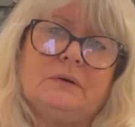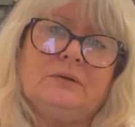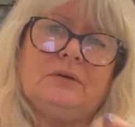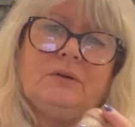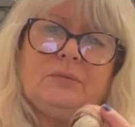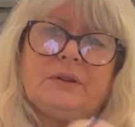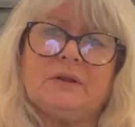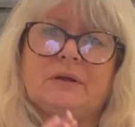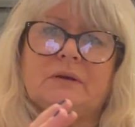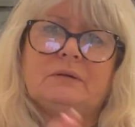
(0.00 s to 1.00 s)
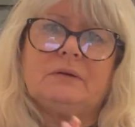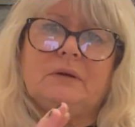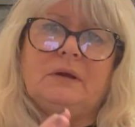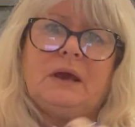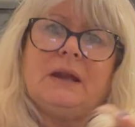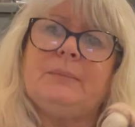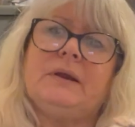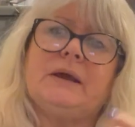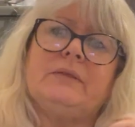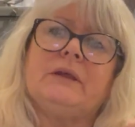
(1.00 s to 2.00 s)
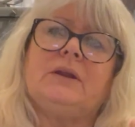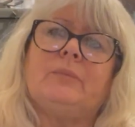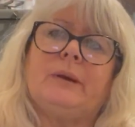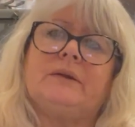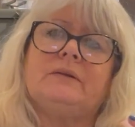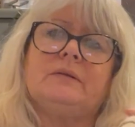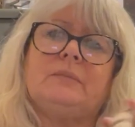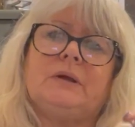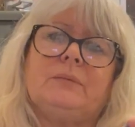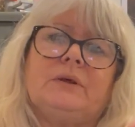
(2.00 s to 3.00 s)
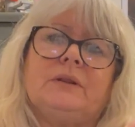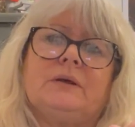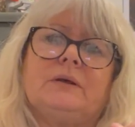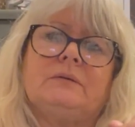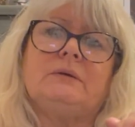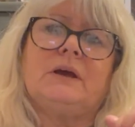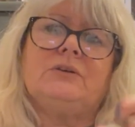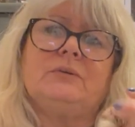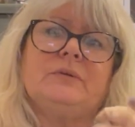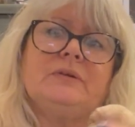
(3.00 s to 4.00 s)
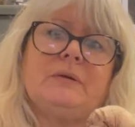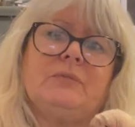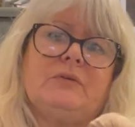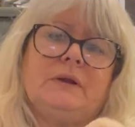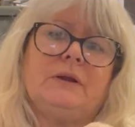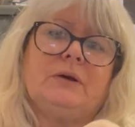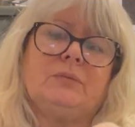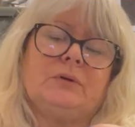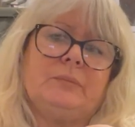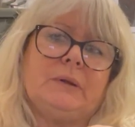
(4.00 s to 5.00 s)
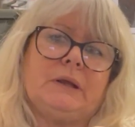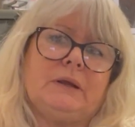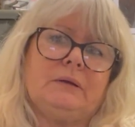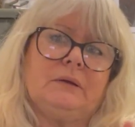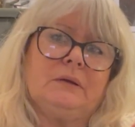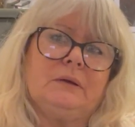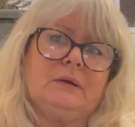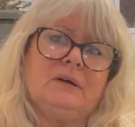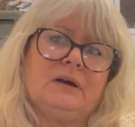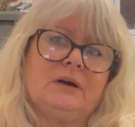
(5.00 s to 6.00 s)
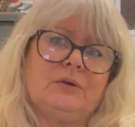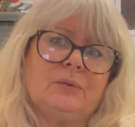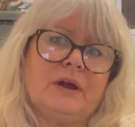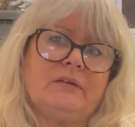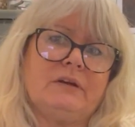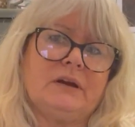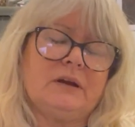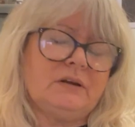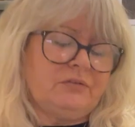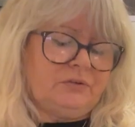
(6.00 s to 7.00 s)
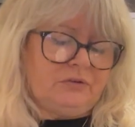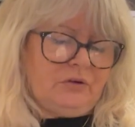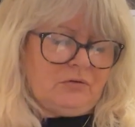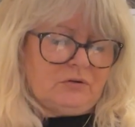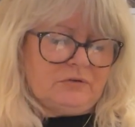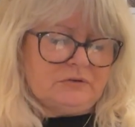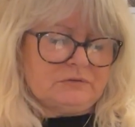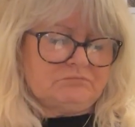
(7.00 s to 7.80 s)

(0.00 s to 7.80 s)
Don't know whether anybody out there know better than me whether 100% merino would be hard wearing enough for socks.